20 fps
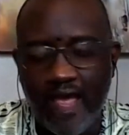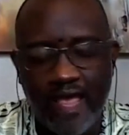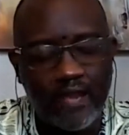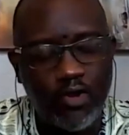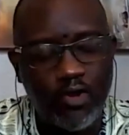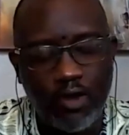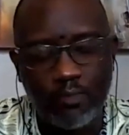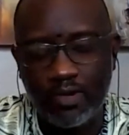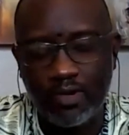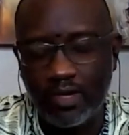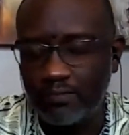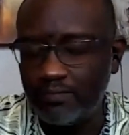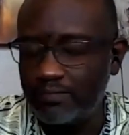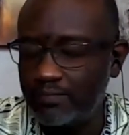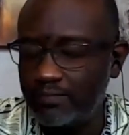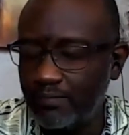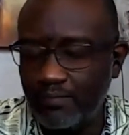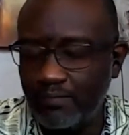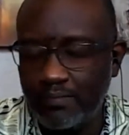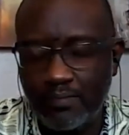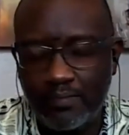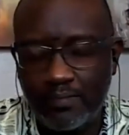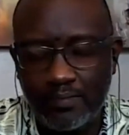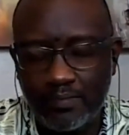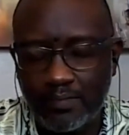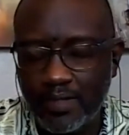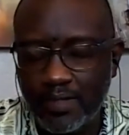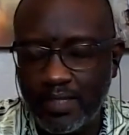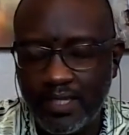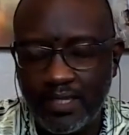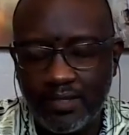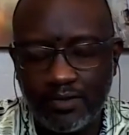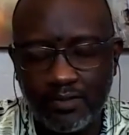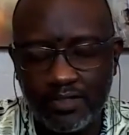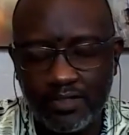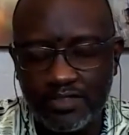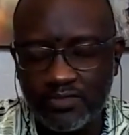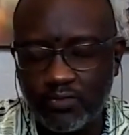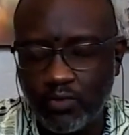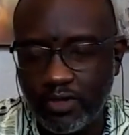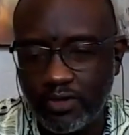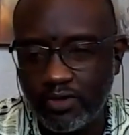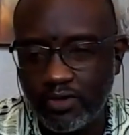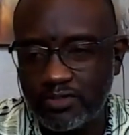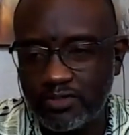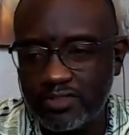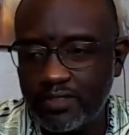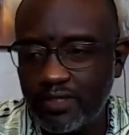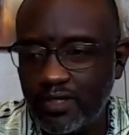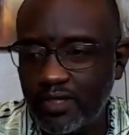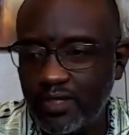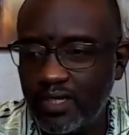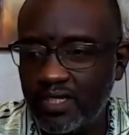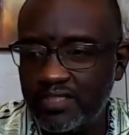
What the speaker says: Like James Baldwin says, and I know I'm